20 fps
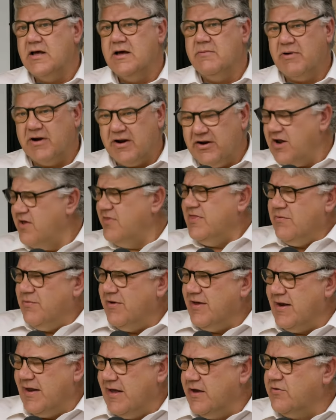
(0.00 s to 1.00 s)
But I don't think we're
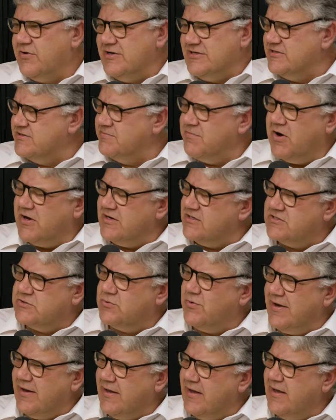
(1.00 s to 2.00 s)
going to get Chris's minus
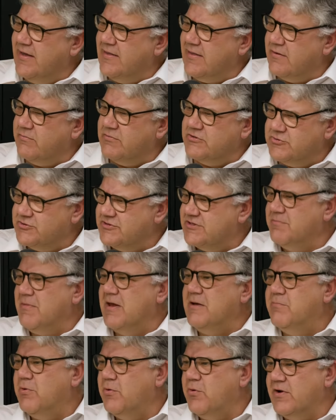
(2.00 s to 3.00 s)
20 either, which was the
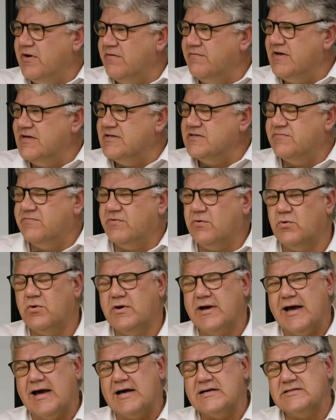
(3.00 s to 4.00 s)
midpoint of his
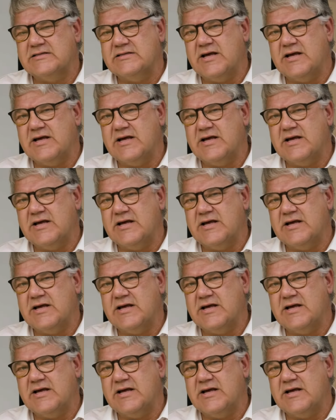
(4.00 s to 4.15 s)
forecast.